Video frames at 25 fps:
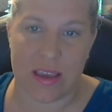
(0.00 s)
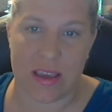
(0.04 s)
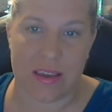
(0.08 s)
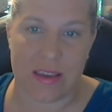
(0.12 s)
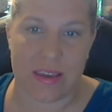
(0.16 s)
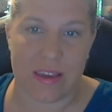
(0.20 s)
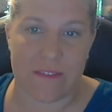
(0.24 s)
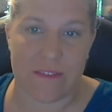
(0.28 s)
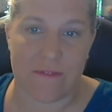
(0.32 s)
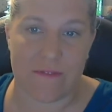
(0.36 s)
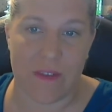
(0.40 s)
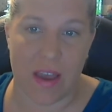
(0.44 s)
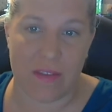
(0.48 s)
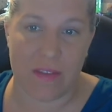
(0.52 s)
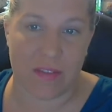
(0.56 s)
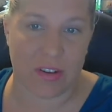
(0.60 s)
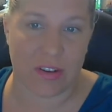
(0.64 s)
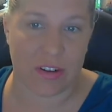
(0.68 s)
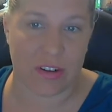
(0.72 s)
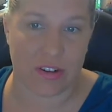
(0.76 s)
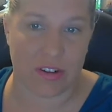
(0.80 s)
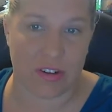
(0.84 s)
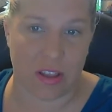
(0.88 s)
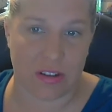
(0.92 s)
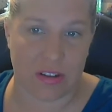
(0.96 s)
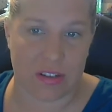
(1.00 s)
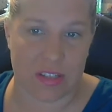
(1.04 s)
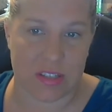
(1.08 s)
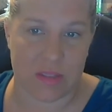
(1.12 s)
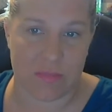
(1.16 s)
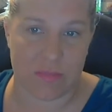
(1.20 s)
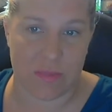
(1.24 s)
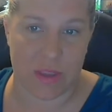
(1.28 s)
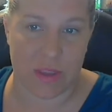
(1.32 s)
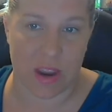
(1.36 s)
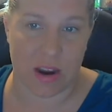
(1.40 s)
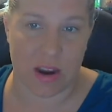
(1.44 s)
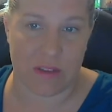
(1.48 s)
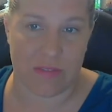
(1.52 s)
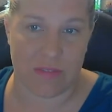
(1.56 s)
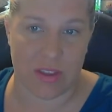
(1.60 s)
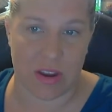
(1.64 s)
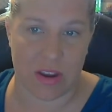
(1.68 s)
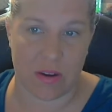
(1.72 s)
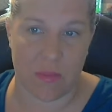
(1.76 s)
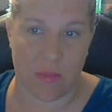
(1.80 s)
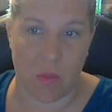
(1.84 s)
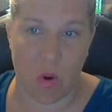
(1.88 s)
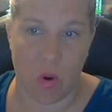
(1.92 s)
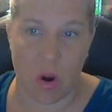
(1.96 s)
and get $500 in PRV
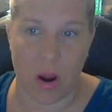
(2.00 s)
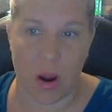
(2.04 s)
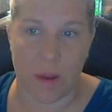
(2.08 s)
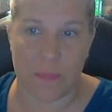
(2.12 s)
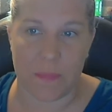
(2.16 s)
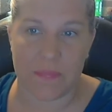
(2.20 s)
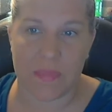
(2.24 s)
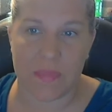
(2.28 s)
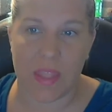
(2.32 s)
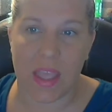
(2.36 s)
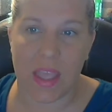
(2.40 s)
or more.